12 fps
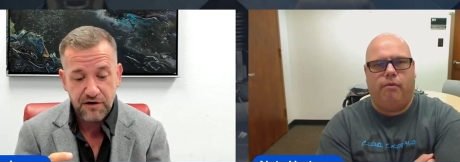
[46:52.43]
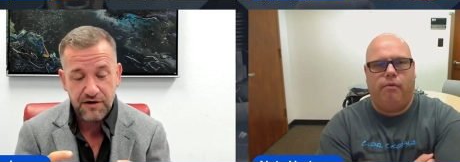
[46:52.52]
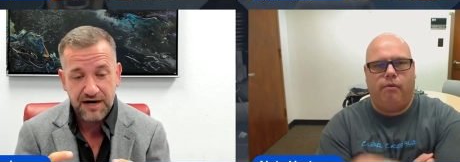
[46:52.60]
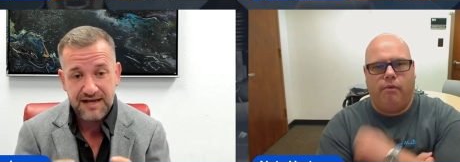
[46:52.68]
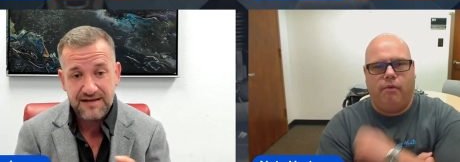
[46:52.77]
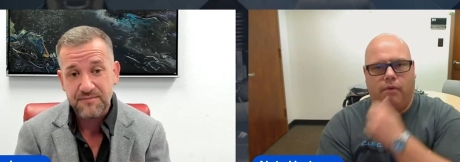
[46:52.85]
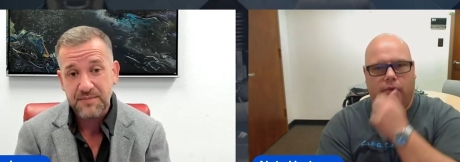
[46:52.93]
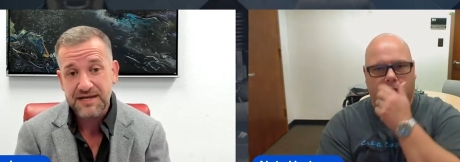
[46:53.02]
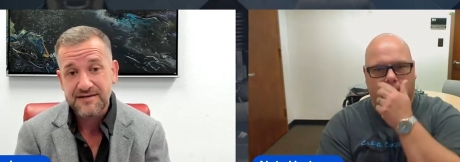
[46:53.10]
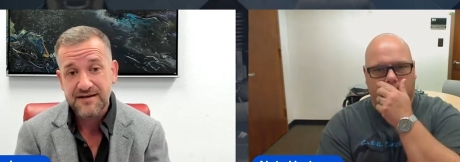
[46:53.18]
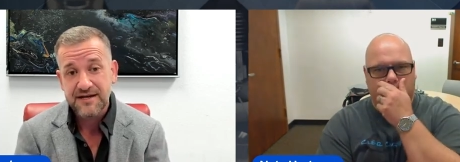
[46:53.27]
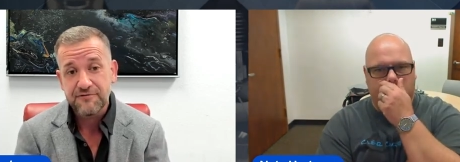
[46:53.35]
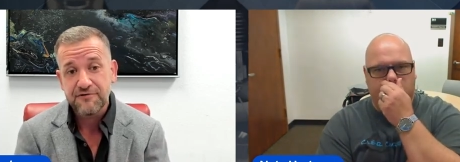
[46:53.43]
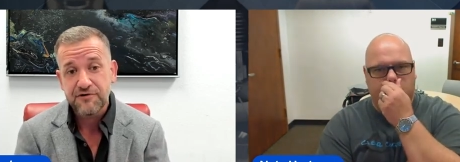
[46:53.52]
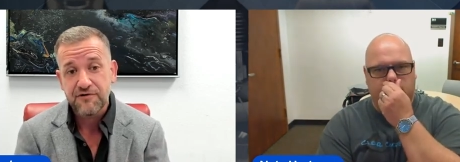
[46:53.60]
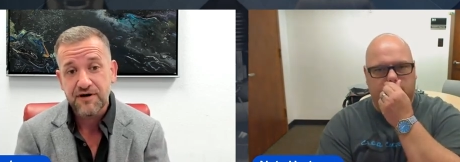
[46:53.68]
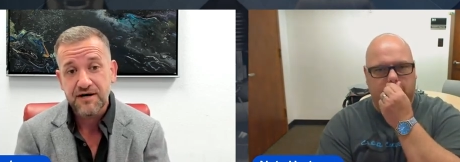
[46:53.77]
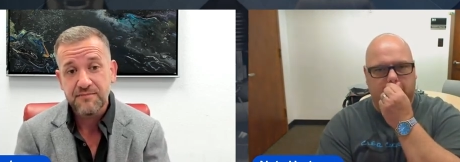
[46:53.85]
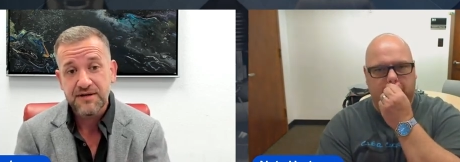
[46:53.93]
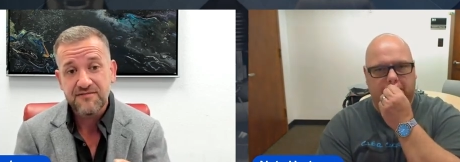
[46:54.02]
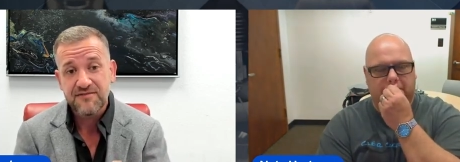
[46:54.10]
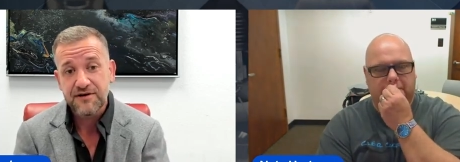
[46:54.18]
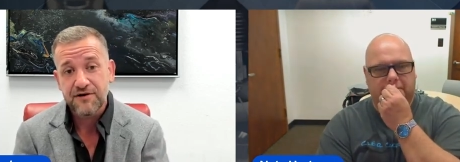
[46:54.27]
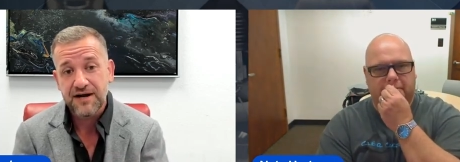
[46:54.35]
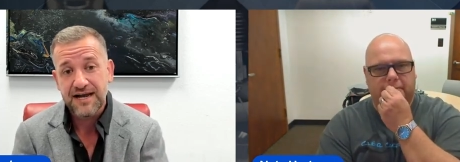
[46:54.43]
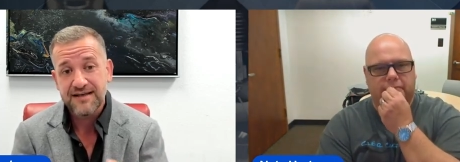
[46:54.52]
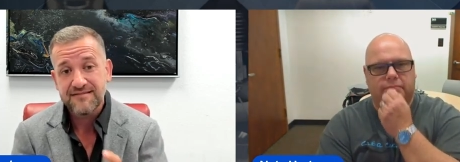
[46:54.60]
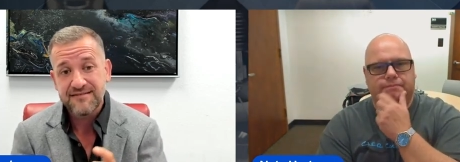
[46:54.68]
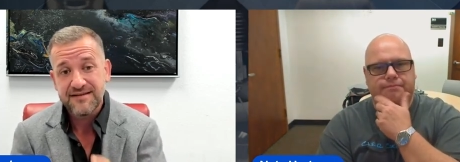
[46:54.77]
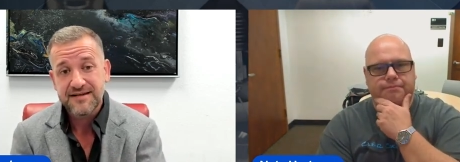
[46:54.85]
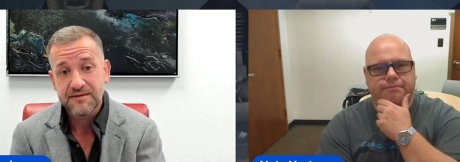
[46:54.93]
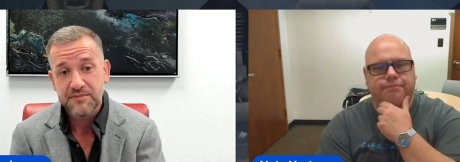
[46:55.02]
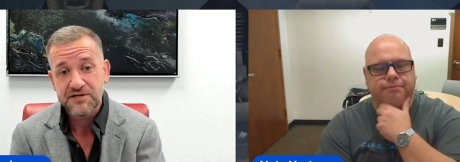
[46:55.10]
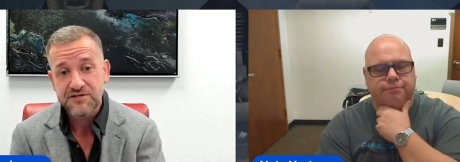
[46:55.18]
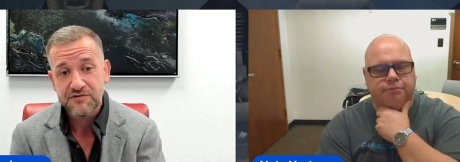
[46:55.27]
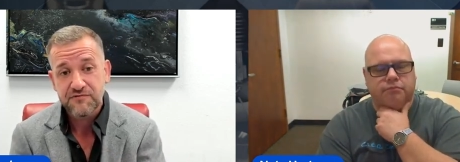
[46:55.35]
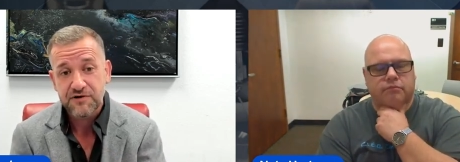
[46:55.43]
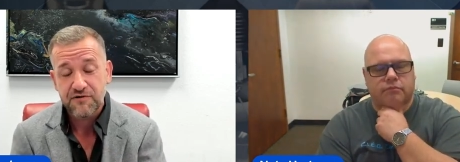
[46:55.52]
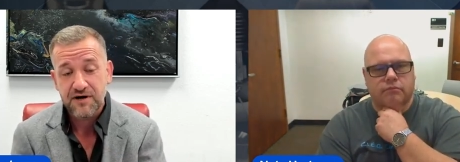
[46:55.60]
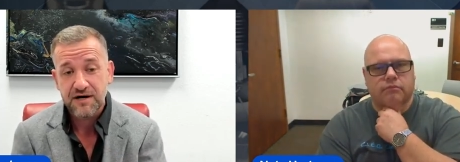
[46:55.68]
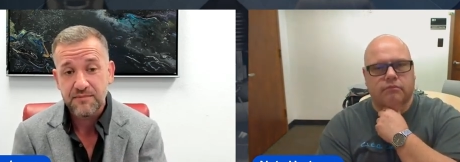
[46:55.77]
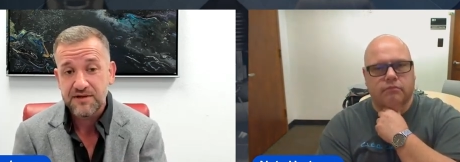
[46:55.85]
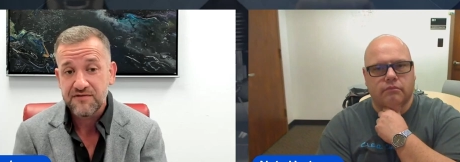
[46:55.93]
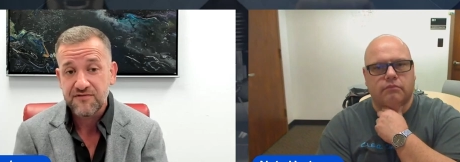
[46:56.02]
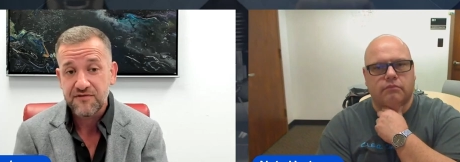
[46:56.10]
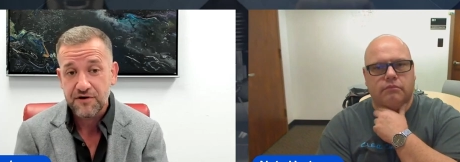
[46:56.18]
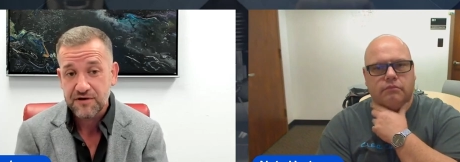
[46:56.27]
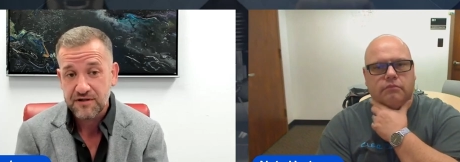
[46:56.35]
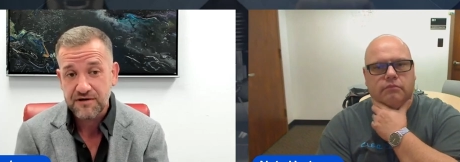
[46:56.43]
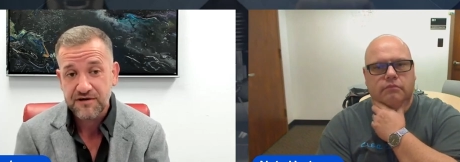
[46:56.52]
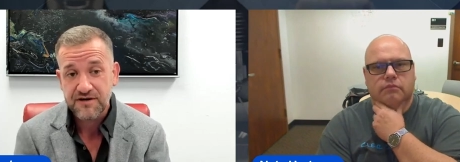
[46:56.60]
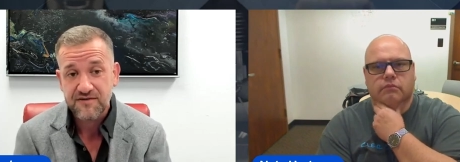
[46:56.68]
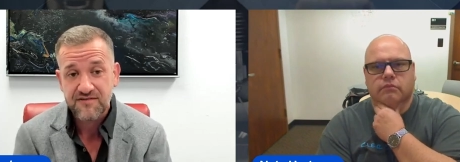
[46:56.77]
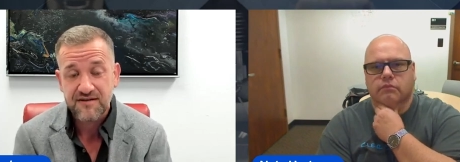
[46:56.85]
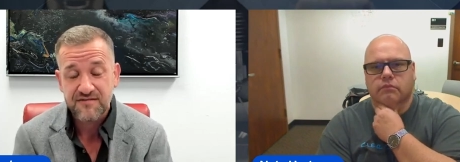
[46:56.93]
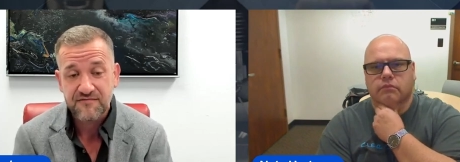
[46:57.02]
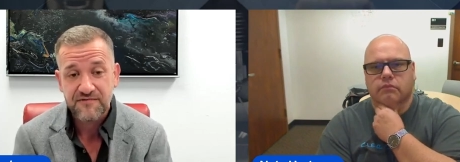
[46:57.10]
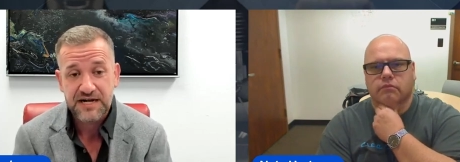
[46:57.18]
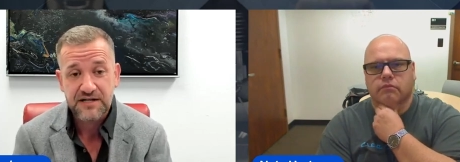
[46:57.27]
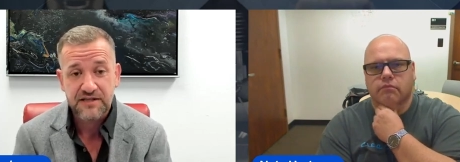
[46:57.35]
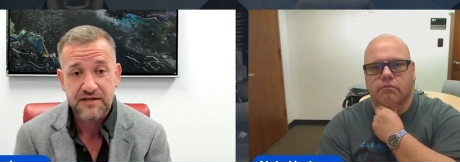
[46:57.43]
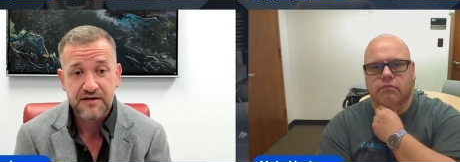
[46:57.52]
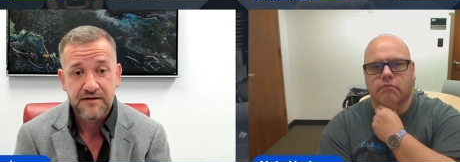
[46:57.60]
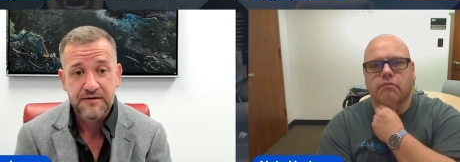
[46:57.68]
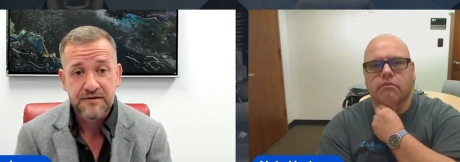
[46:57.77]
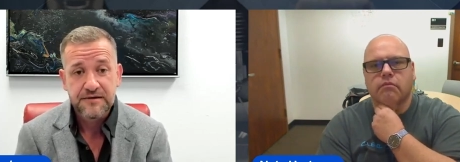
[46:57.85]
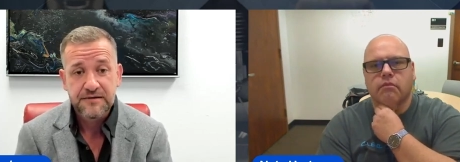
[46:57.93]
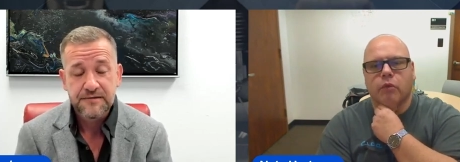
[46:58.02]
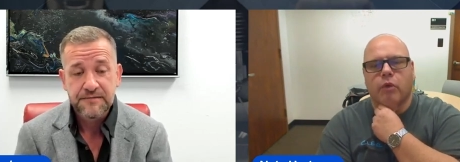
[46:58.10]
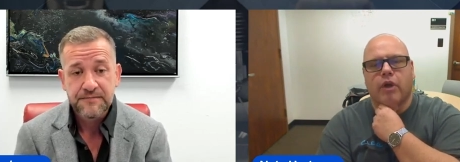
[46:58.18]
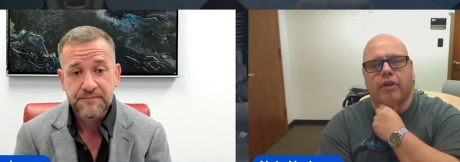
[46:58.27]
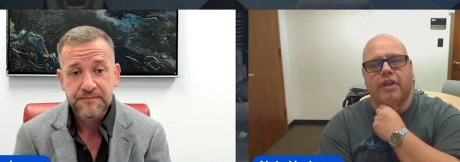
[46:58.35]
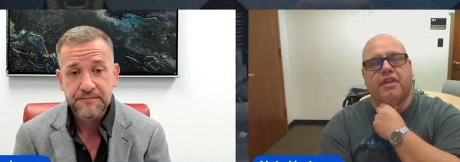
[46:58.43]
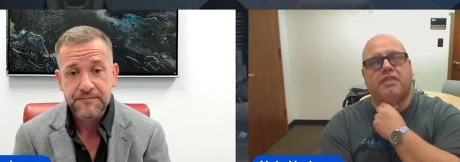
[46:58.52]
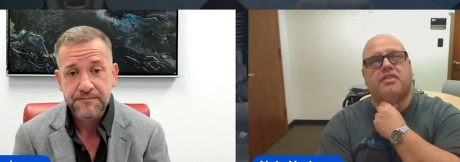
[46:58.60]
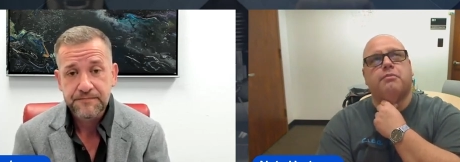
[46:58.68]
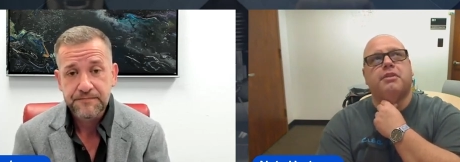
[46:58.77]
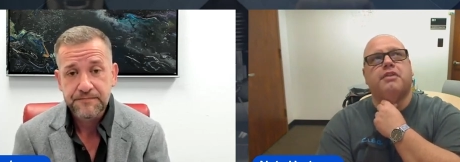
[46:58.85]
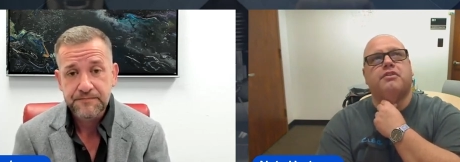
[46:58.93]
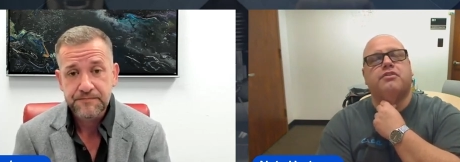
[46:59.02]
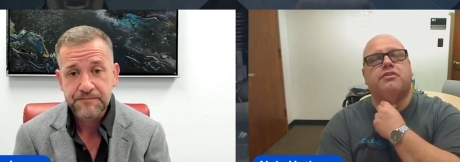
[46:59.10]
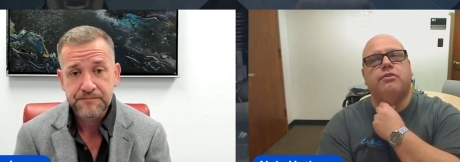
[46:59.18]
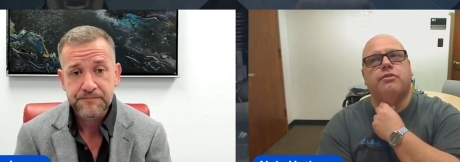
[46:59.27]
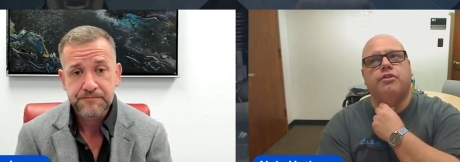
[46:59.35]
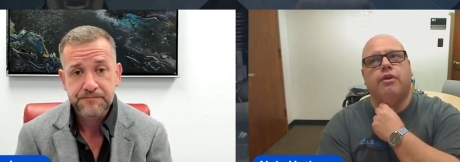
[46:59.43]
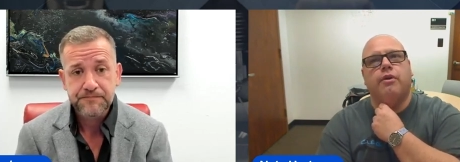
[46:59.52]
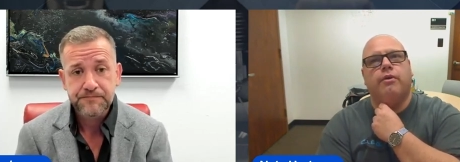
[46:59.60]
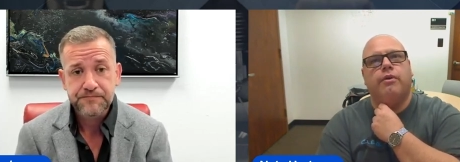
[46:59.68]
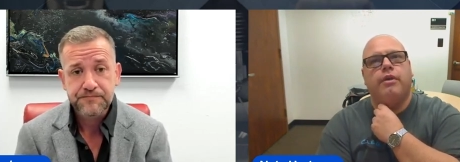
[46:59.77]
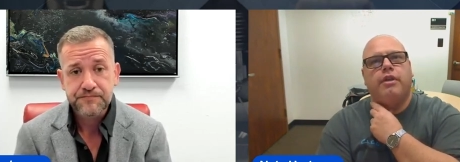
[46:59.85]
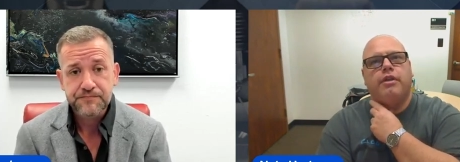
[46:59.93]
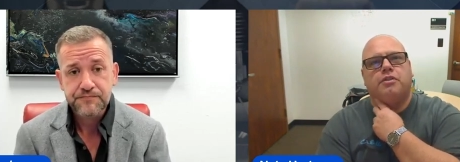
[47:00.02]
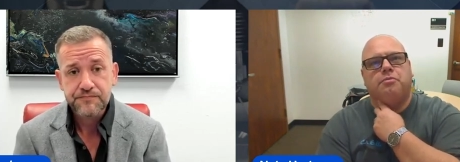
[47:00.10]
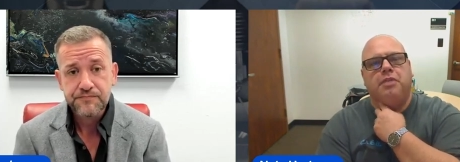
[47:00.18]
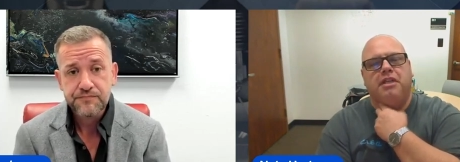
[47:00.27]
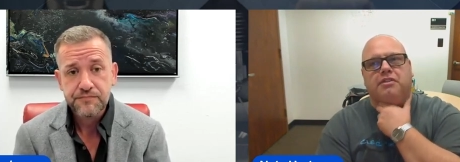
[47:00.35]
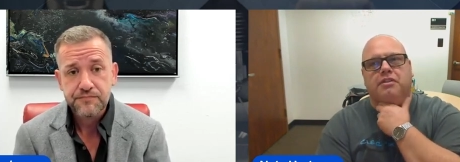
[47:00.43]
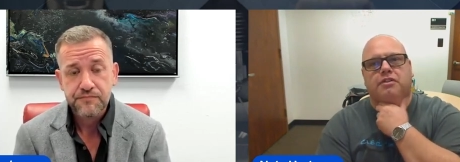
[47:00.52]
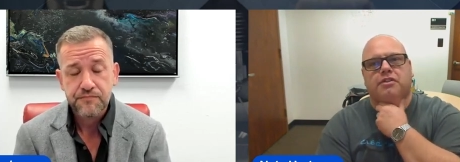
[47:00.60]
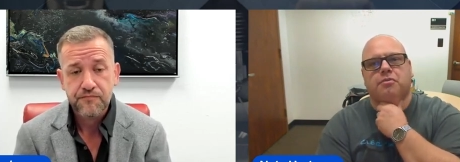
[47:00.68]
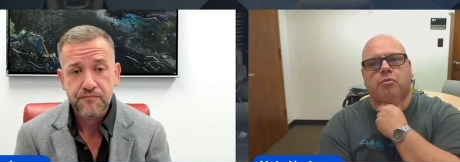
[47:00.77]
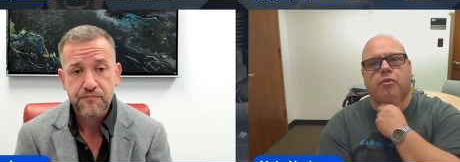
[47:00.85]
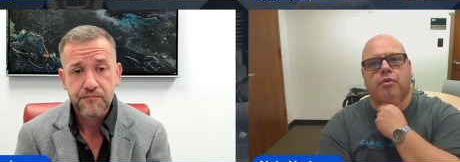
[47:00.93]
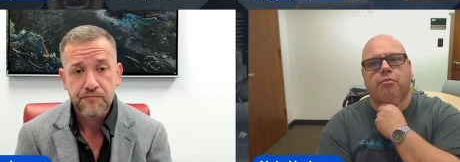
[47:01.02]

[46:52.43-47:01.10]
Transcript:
Speaker 1: our as maintained requirements and our as decommissioned requirements are clear concise and valid
Speaker 2: well i think some of this too joe speaks to just more